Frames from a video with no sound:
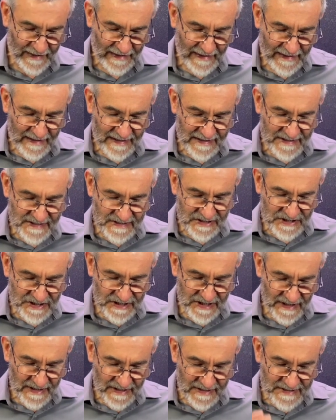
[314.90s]
His
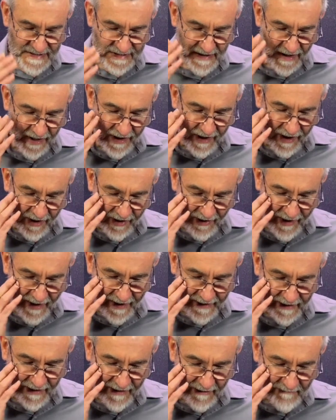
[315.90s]
cheeks are
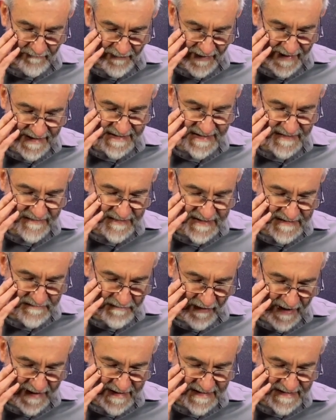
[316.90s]
like beds of
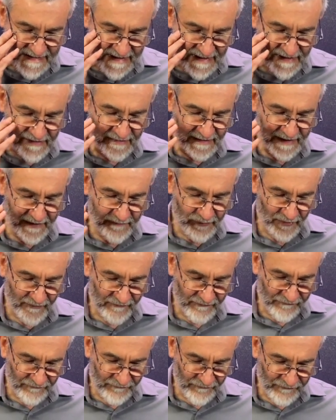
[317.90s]
spice, yielding
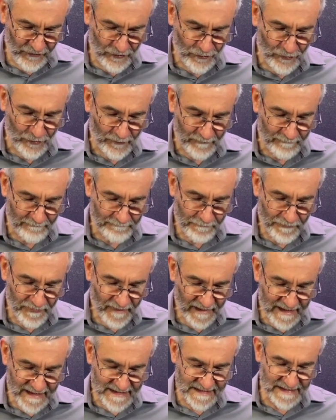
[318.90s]
perfume.
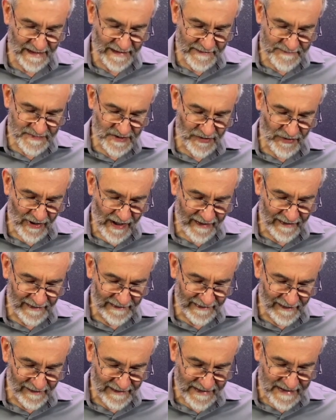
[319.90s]
His lips are like
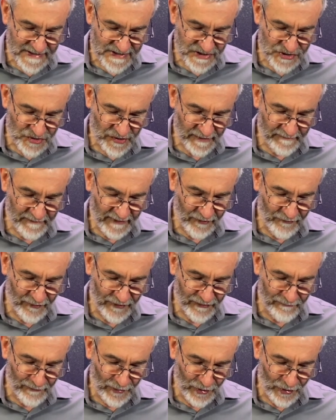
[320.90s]
lilies, dripping
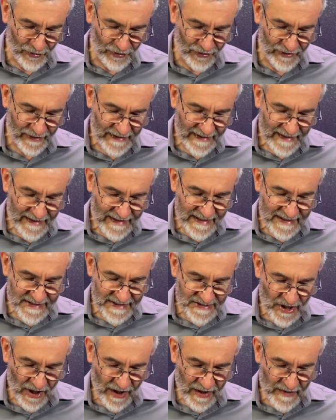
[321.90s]
with myrrh. His
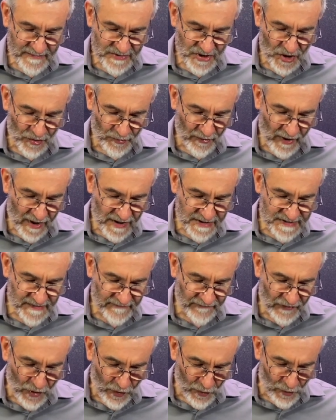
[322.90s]
arms are rods of
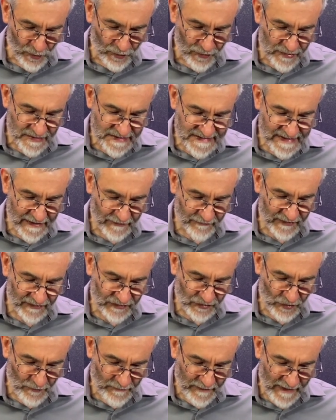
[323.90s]
gold, set with
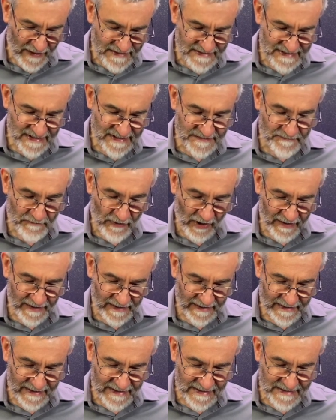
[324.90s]
topaz. His
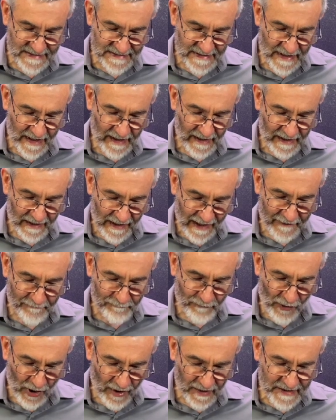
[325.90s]
body is like
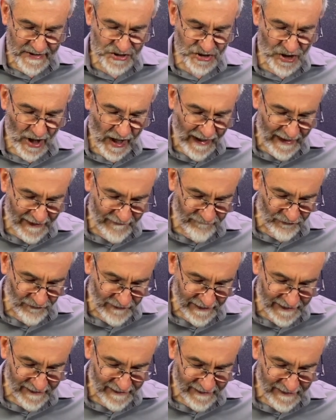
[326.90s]
polished
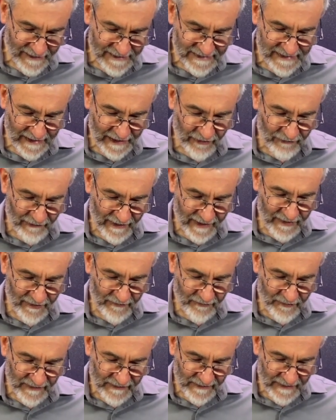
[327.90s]
ivory, decorated
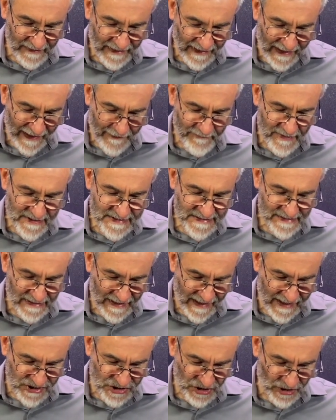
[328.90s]
with lapis
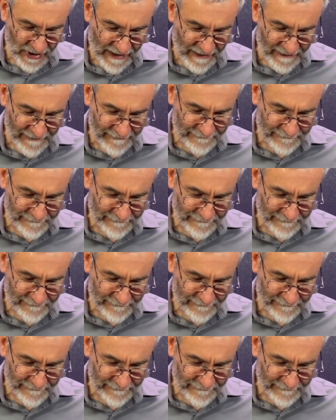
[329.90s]
lazuli.